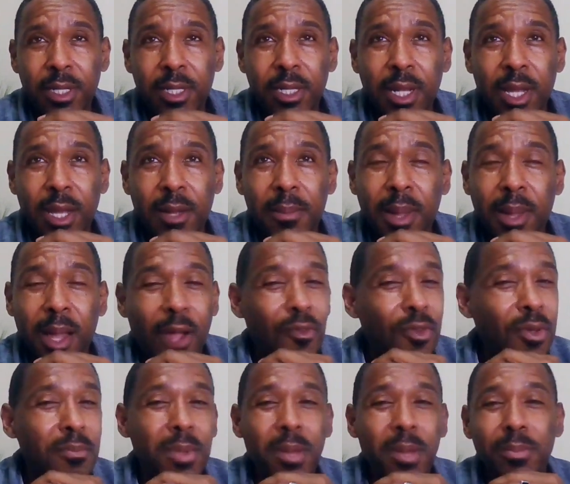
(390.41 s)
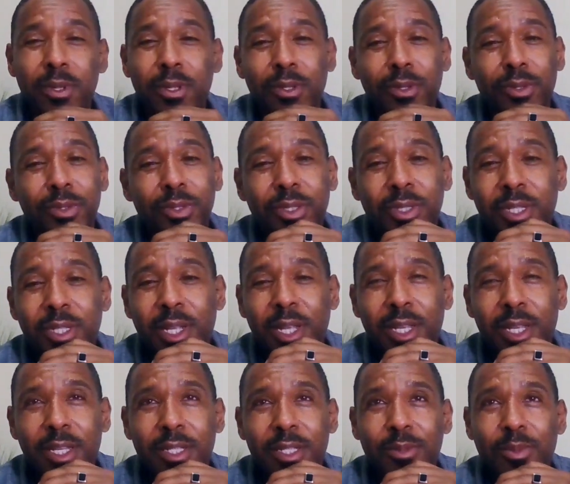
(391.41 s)
And I remember those
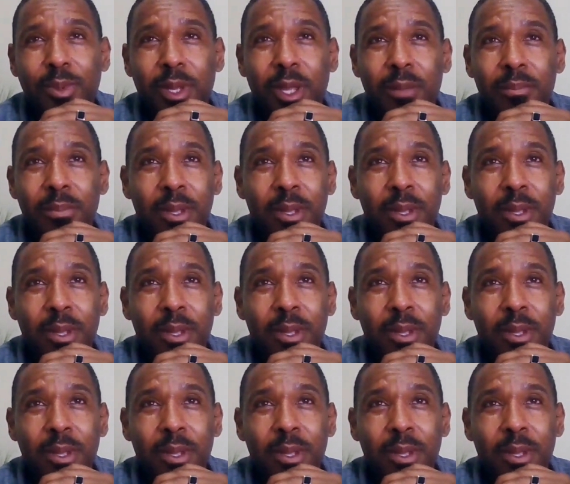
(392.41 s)
days where